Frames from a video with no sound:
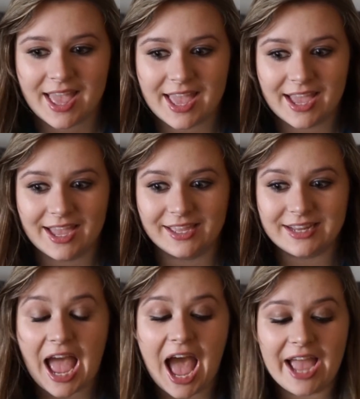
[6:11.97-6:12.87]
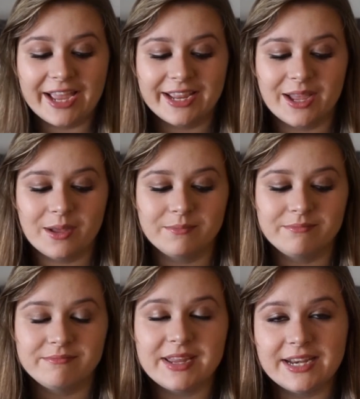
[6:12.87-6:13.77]
And I
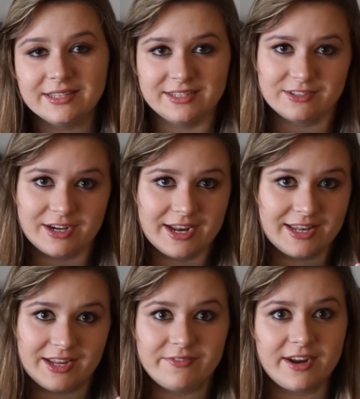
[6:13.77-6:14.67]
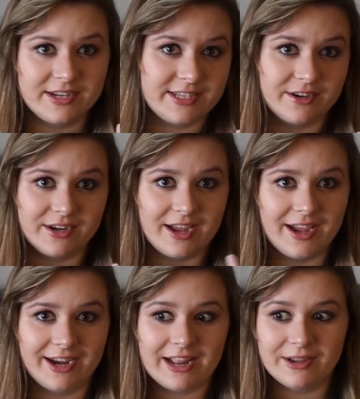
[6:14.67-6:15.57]
immediately started getting like very
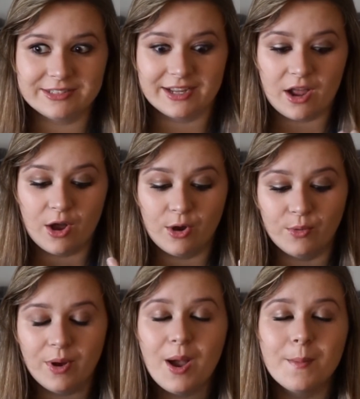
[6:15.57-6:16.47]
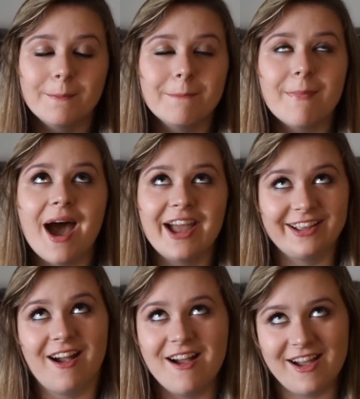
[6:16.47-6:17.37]
teary-eyed. I was like, oh my
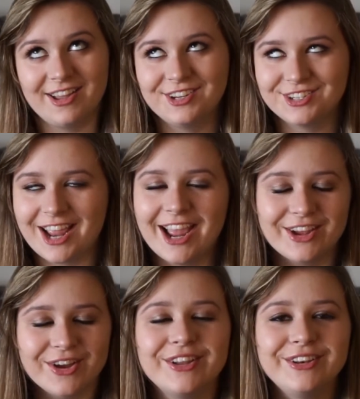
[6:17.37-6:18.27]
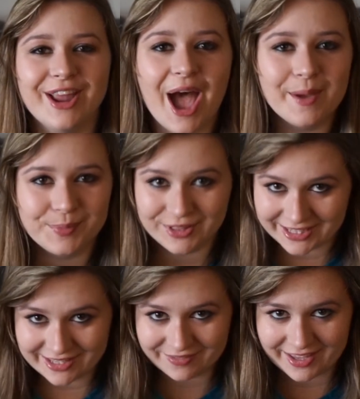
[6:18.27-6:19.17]
gosh, I could not
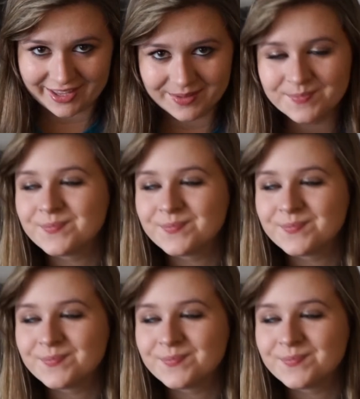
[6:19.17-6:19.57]
believe it.